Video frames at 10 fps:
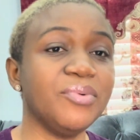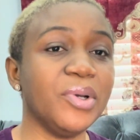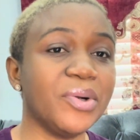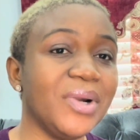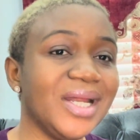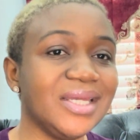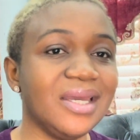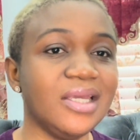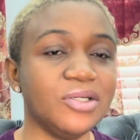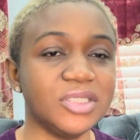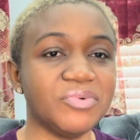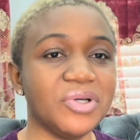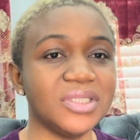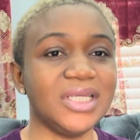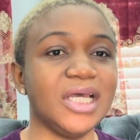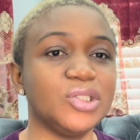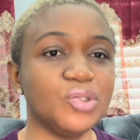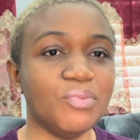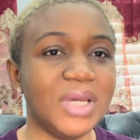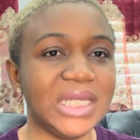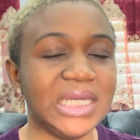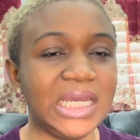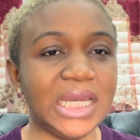your credit just because there are too many,